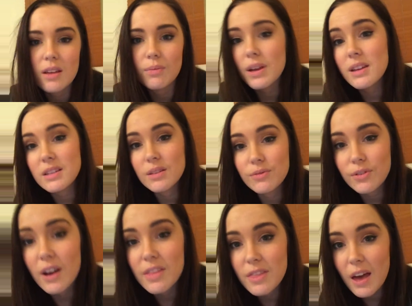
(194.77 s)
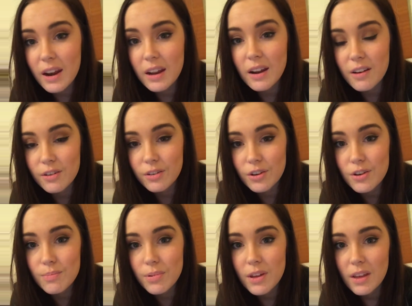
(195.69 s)
and we did find that in our
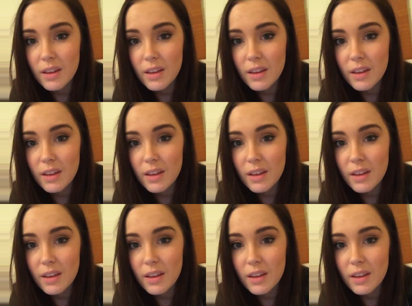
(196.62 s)
group.